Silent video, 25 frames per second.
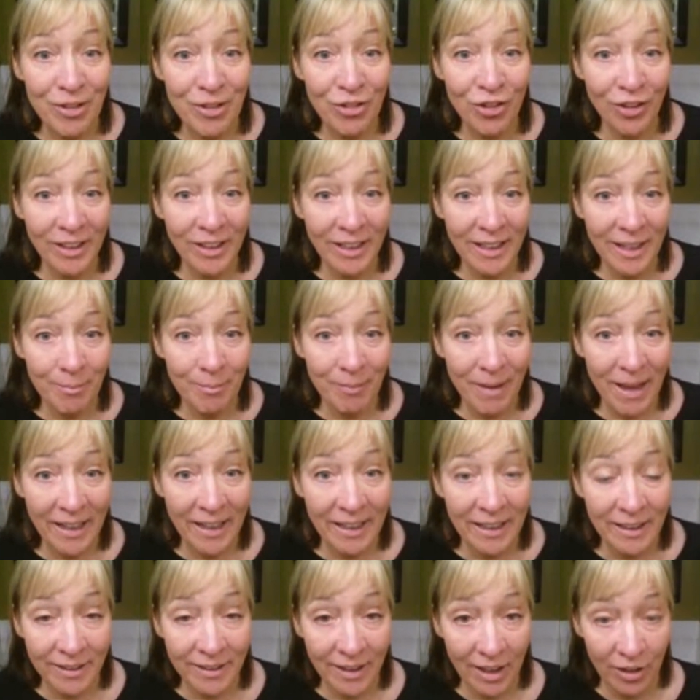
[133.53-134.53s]
be sure to get
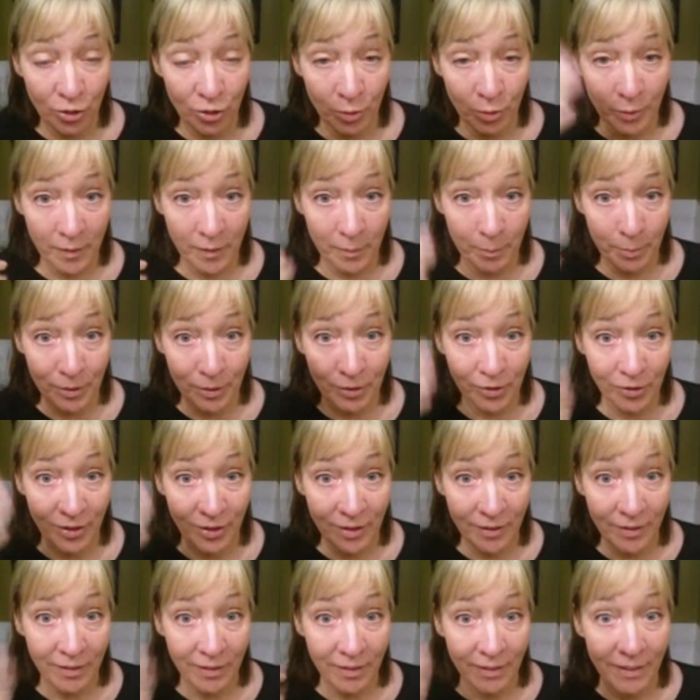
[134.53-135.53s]
back in touch with the
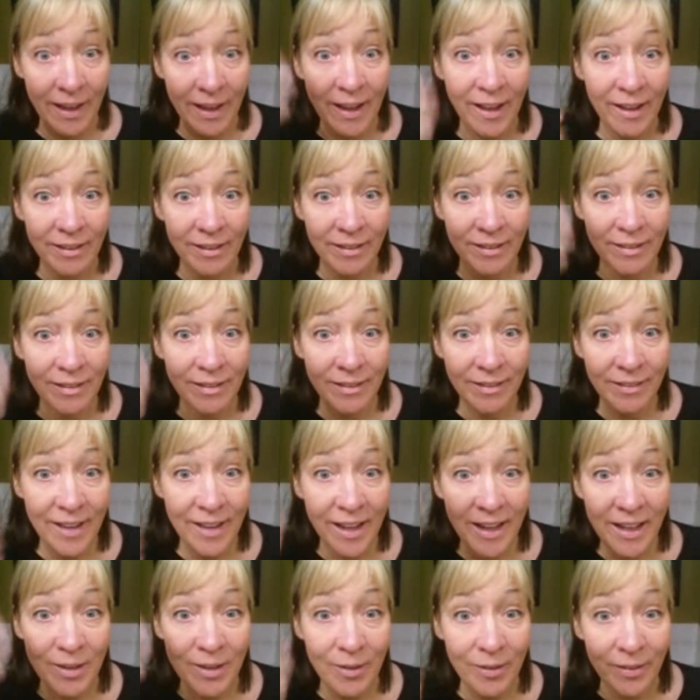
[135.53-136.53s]
person that
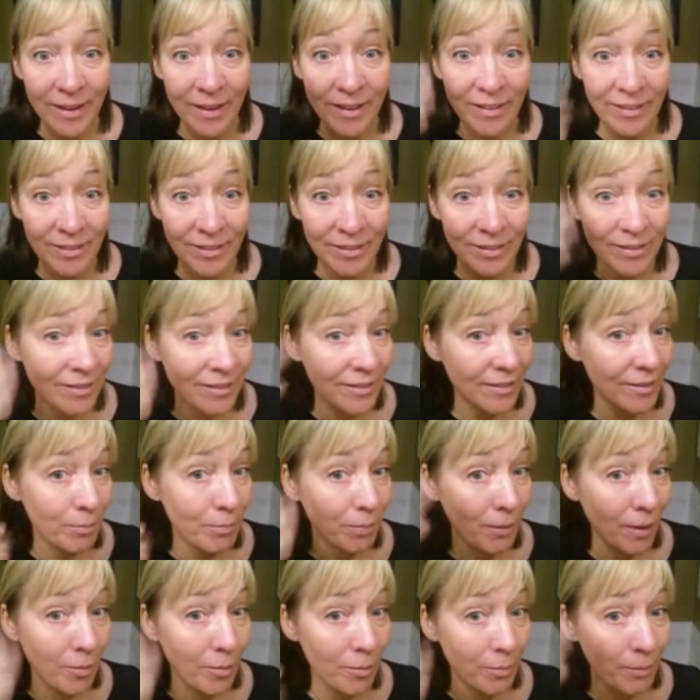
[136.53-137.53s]
sent you this. You
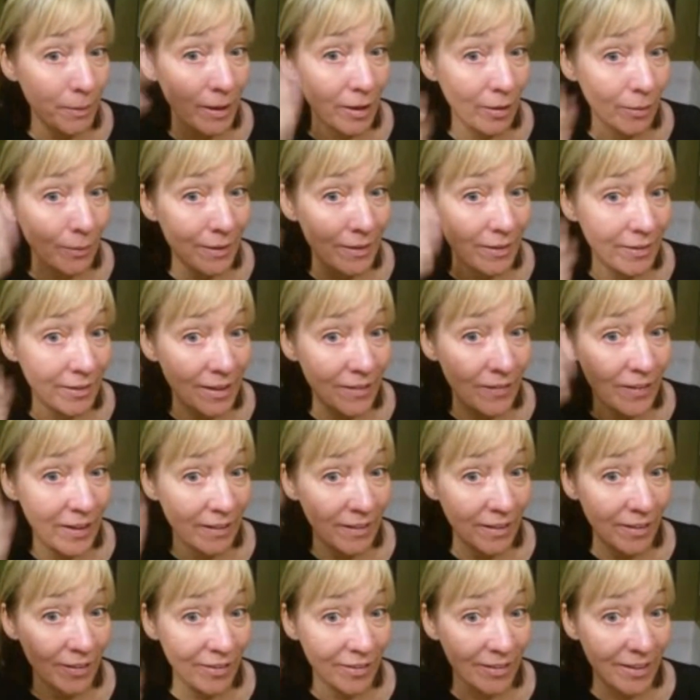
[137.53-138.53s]
probably are
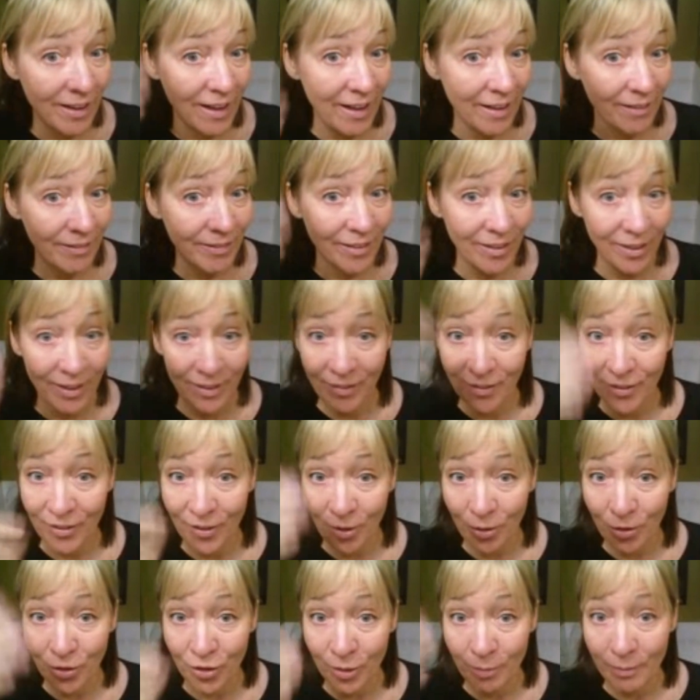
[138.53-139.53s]
receiving this on
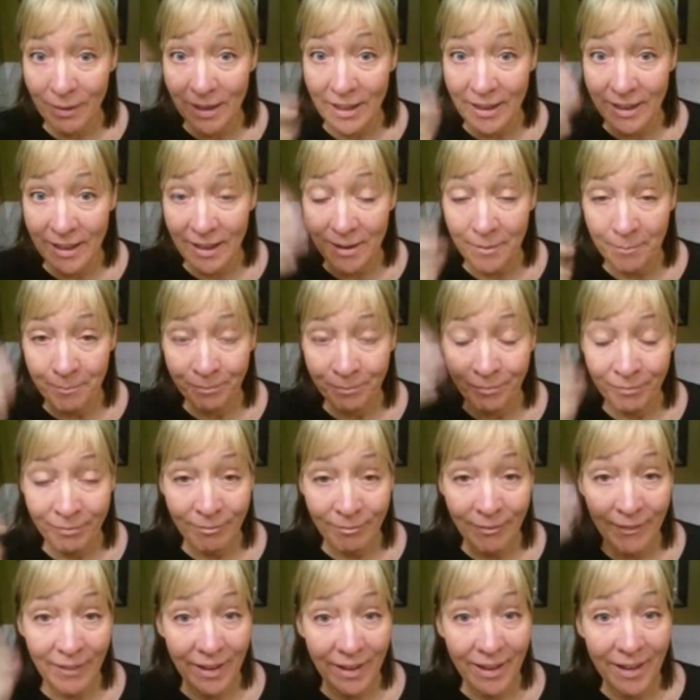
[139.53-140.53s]
social media,
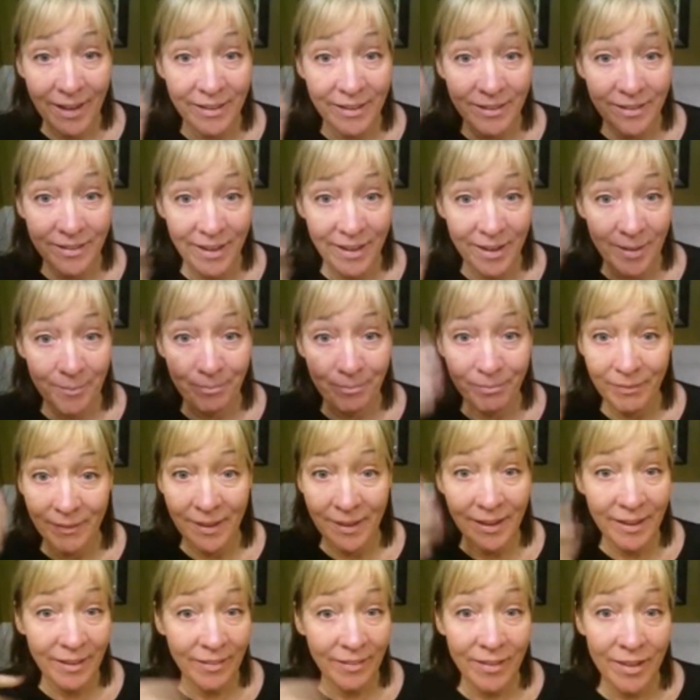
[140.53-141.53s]
and
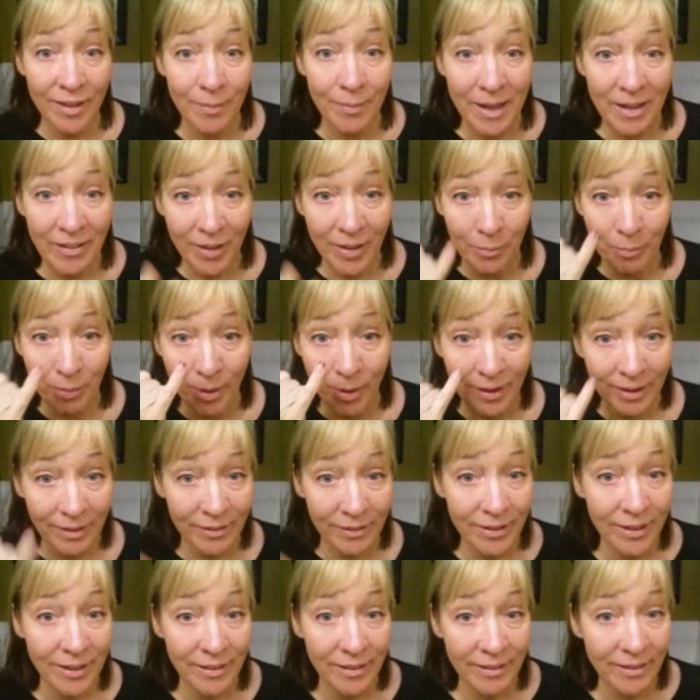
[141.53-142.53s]
it's an amazing
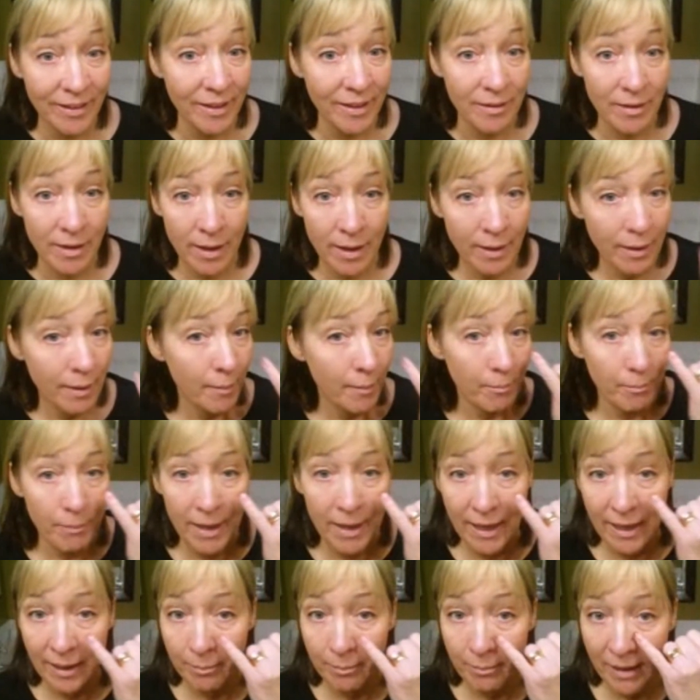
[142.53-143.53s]
product. So you can see
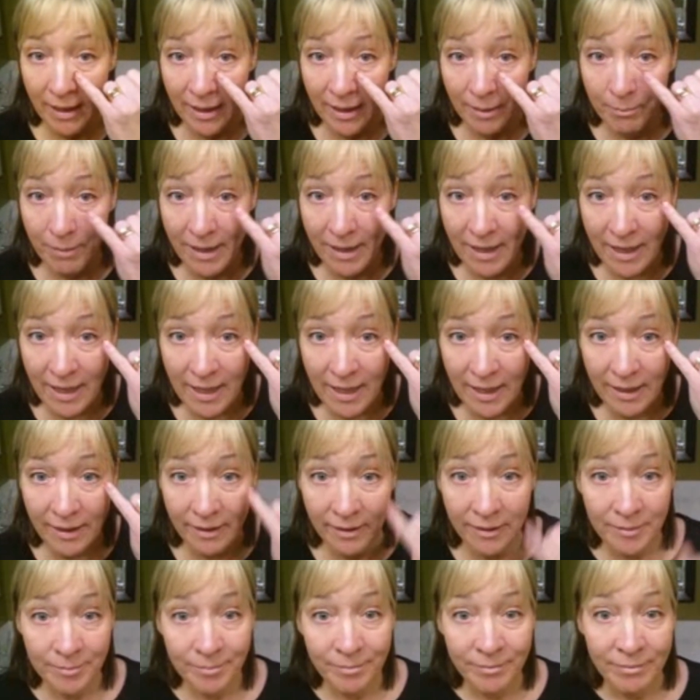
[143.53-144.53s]
bag, bag,
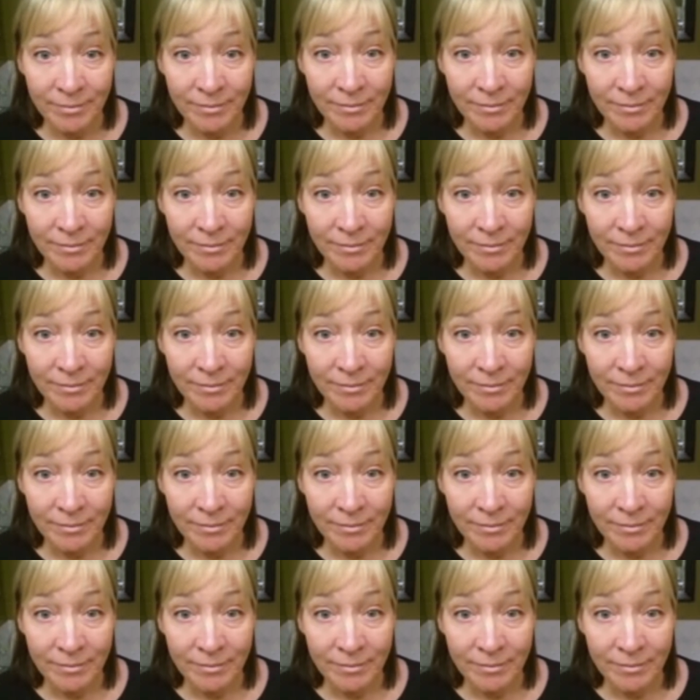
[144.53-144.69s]
bag,